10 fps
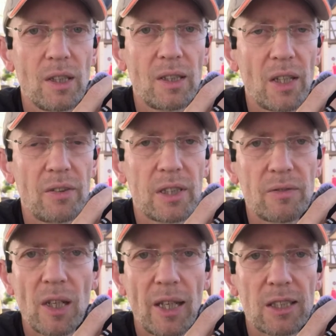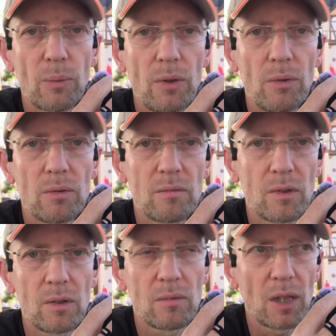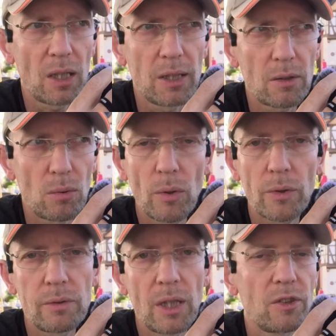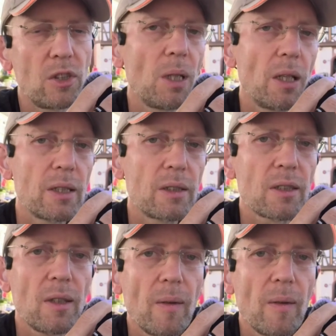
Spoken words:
carry several lights with you, at least 2 or 3 RGB lights